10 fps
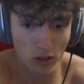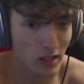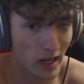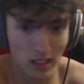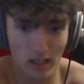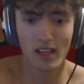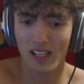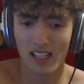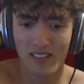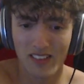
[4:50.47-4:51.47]
day today.
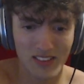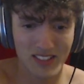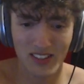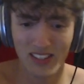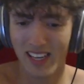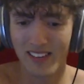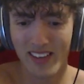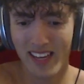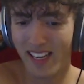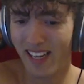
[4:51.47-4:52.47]
Let me know what's going on,
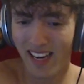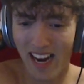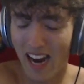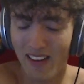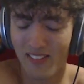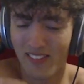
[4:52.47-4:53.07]
man. I've